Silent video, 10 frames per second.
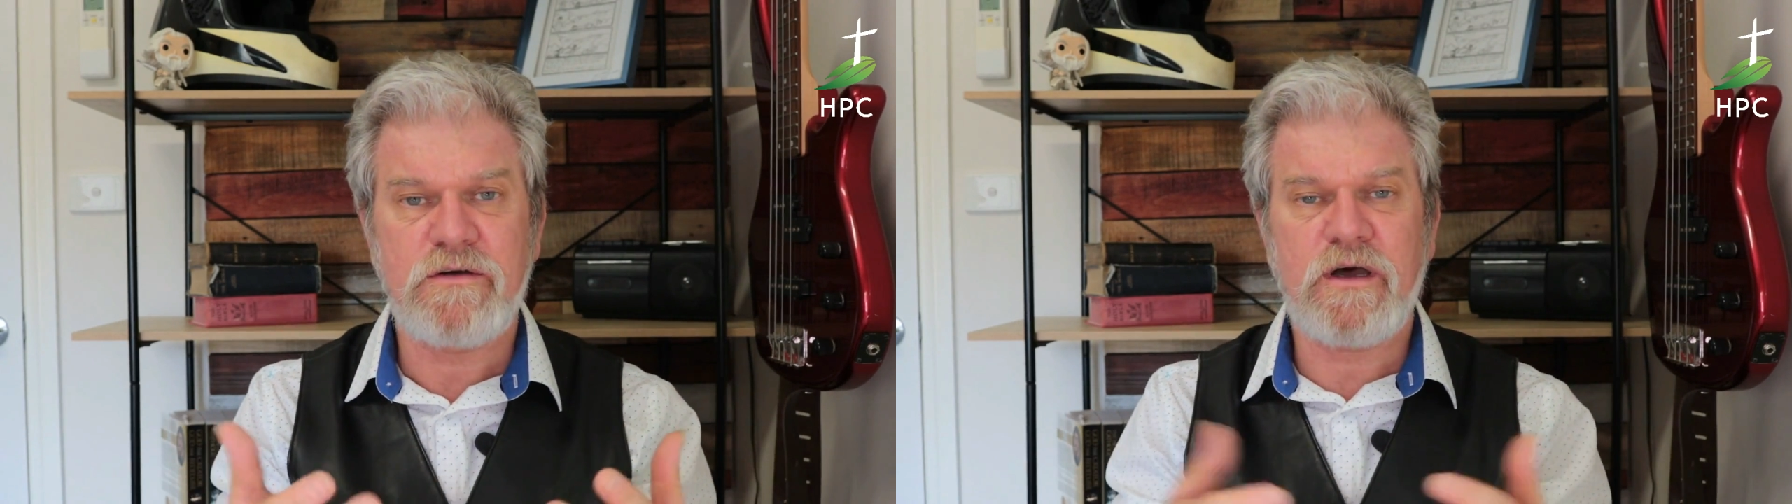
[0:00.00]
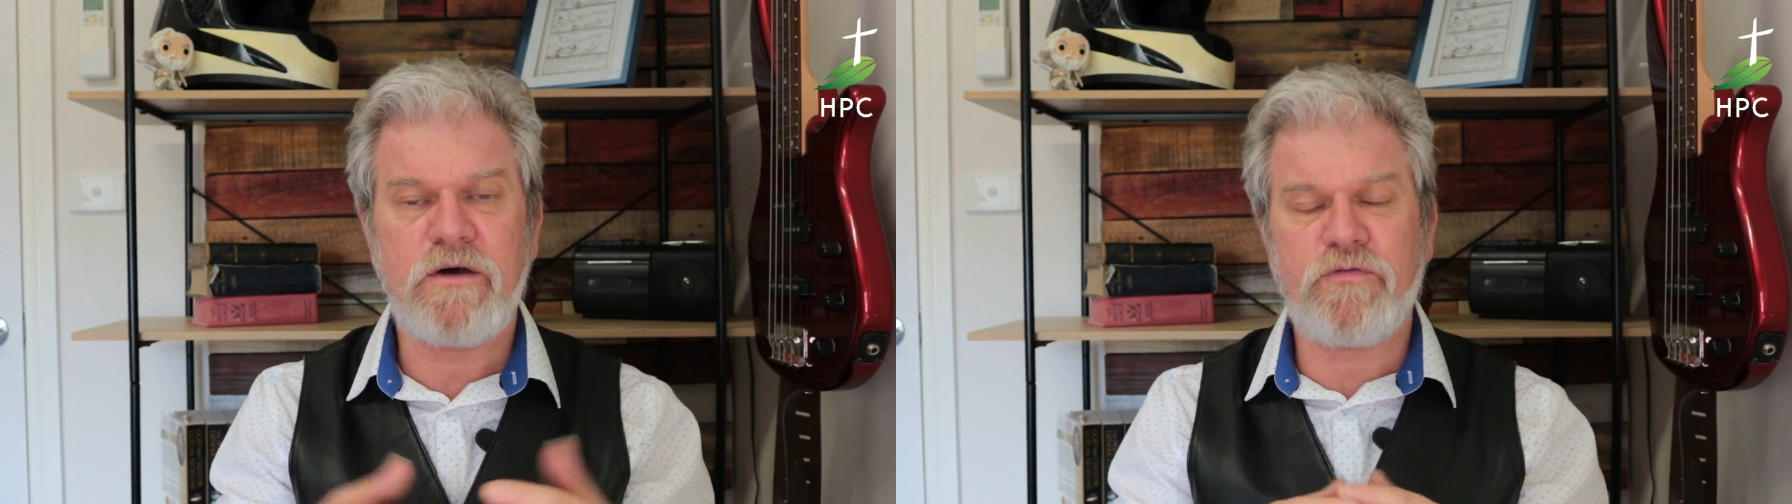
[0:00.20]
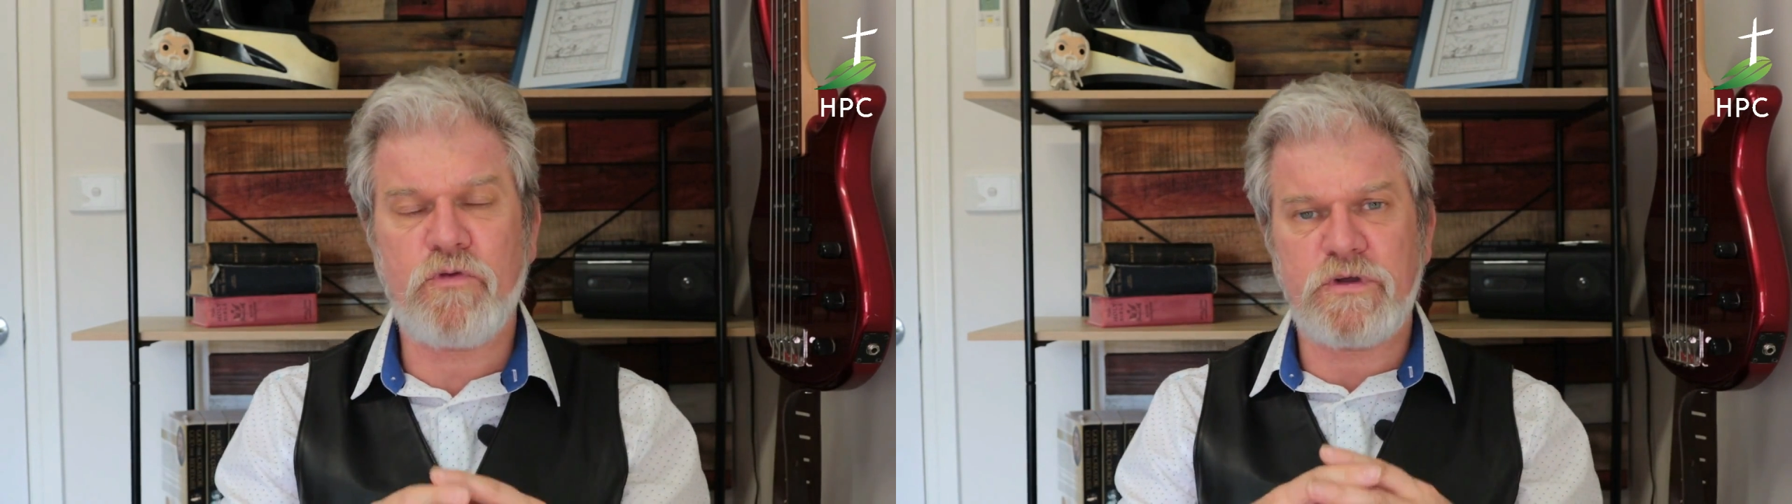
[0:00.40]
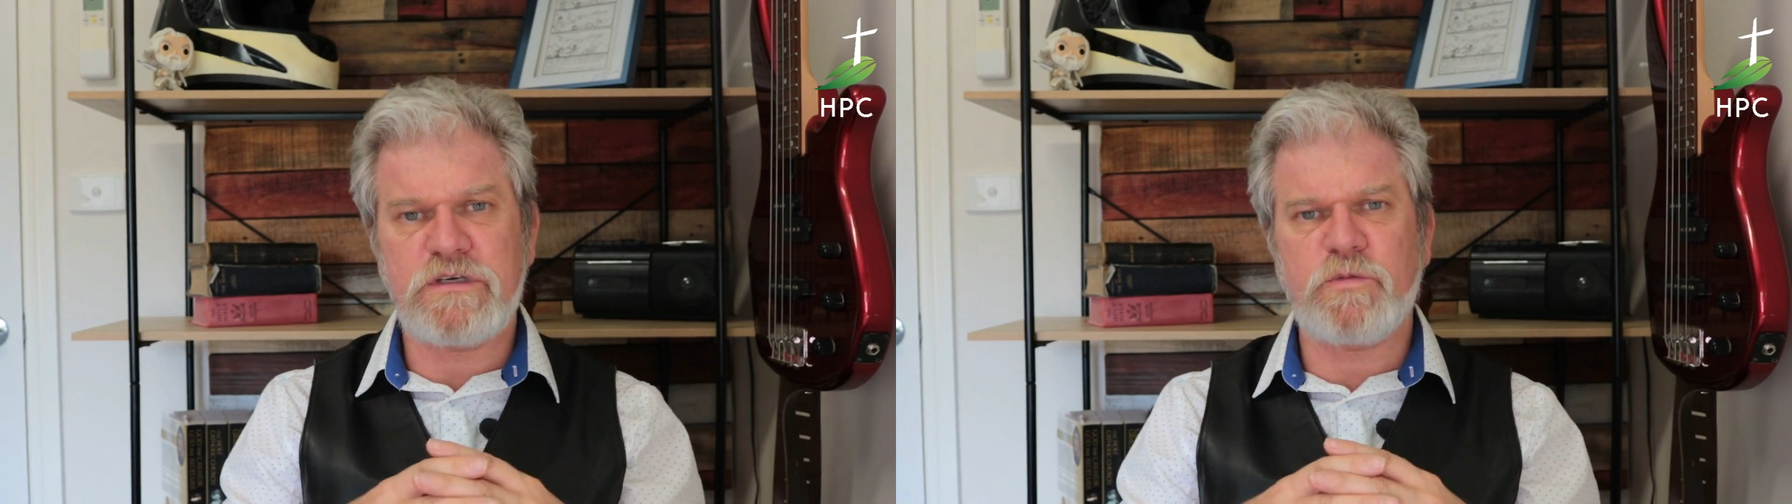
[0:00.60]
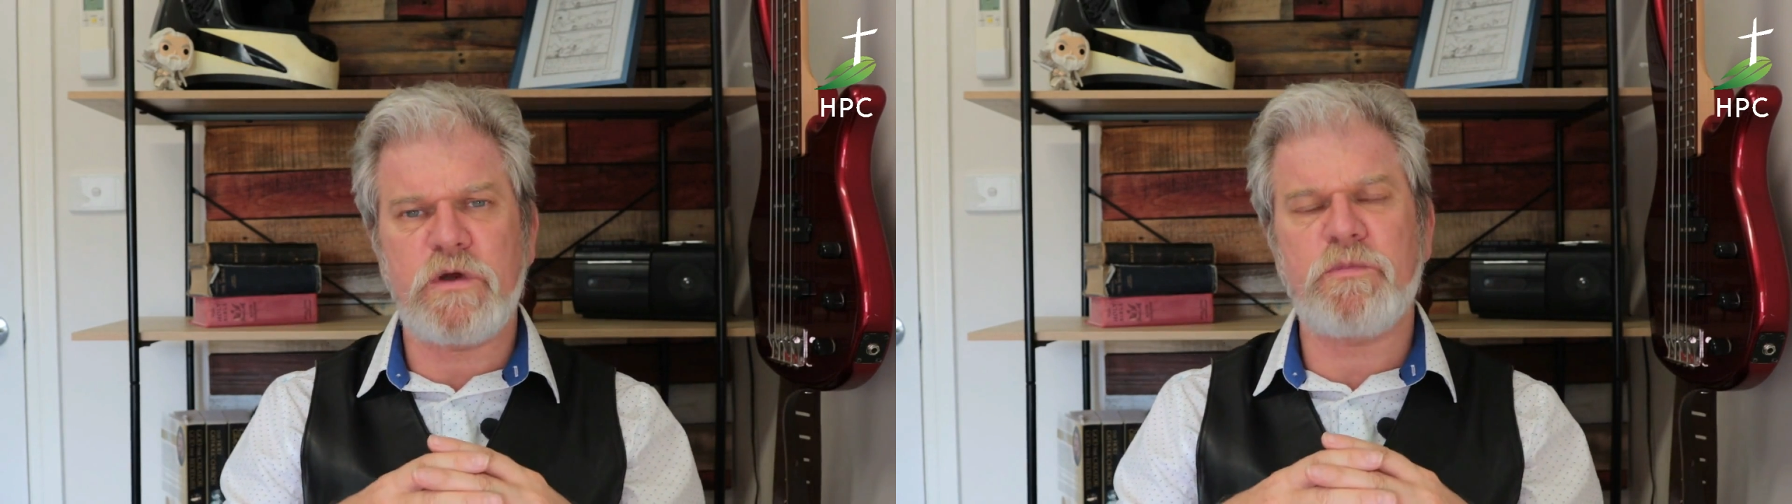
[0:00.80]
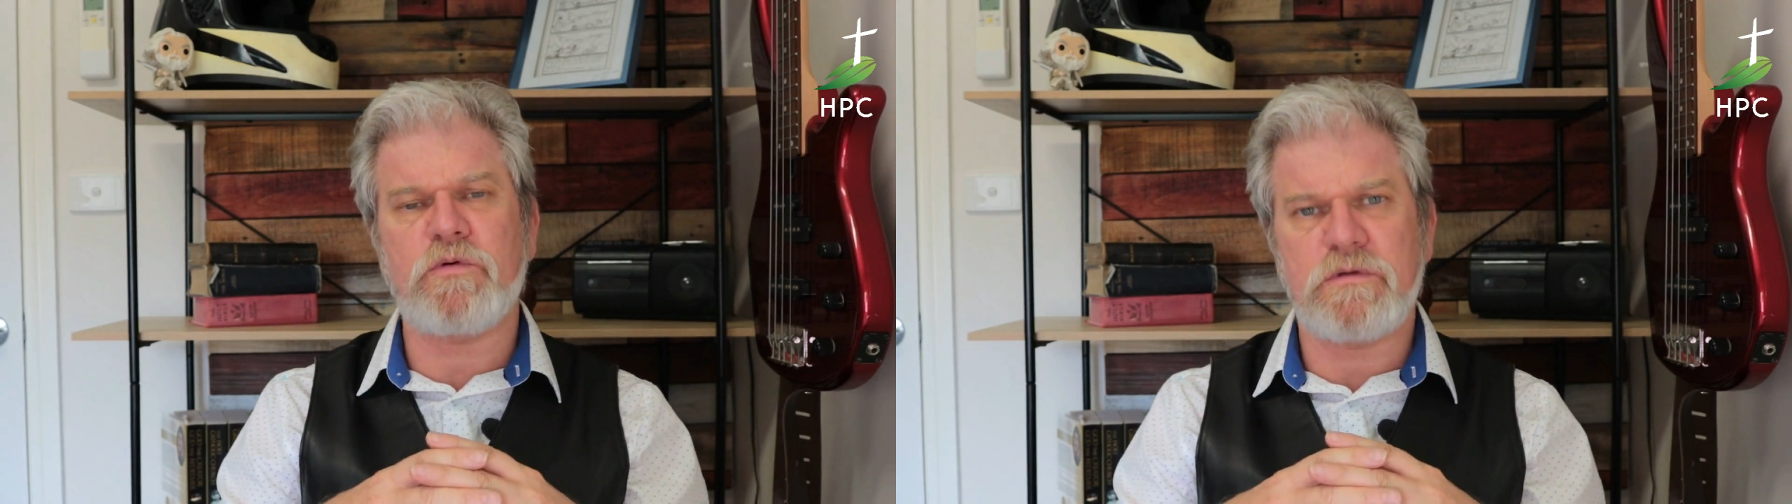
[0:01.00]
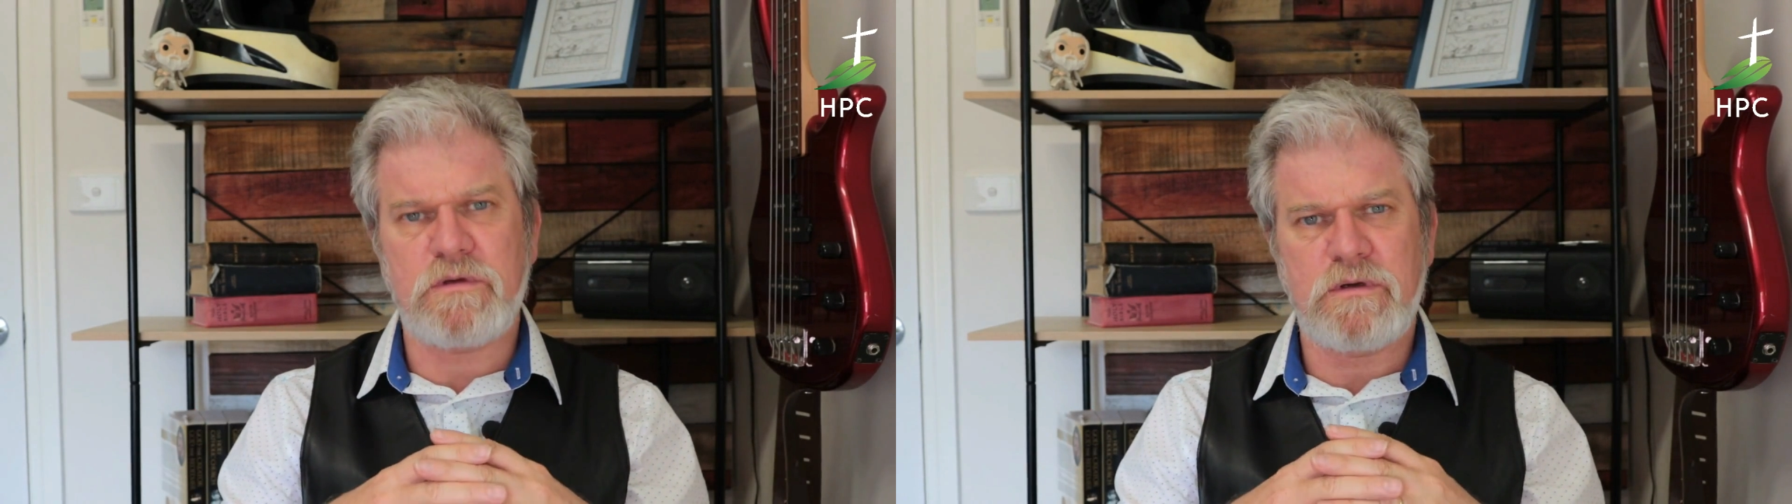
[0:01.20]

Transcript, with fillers: uh, for these people.